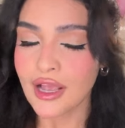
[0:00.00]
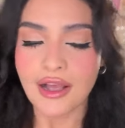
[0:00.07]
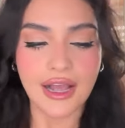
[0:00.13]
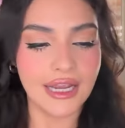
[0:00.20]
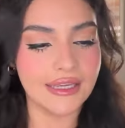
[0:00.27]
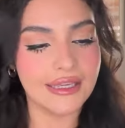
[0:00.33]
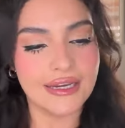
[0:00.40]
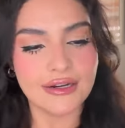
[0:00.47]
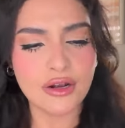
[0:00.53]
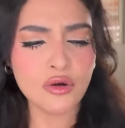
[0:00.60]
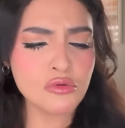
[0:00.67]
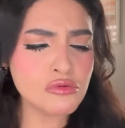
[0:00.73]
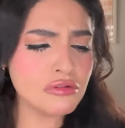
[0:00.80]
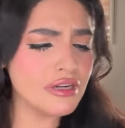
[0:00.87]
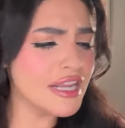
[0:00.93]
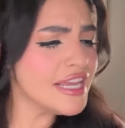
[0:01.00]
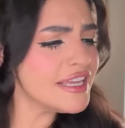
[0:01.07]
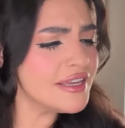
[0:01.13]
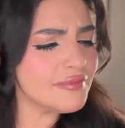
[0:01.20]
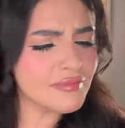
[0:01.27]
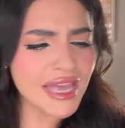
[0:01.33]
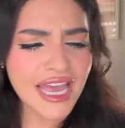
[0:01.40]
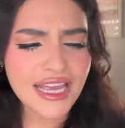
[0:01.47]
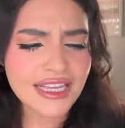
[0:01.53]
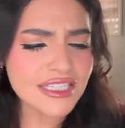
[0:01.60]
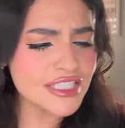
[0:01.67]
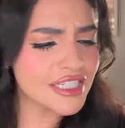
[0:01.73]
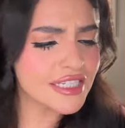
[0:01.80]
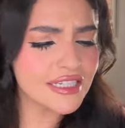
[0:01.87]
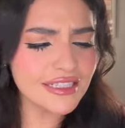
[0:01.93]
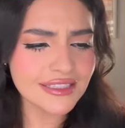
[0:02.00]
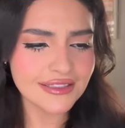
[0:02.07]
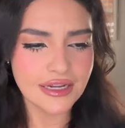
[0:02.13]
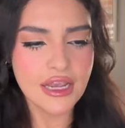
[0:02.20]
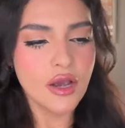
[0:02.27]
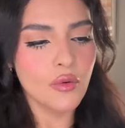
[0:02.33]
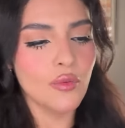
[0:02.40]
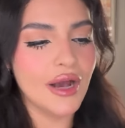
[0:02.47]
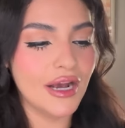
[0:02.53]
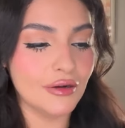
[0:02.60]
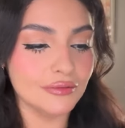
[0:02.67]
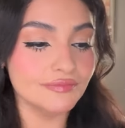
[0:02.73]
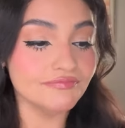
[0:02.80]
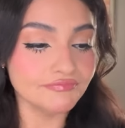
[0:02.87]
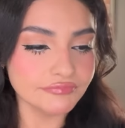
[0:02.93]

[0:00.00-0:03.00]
I can only imagine. Wow.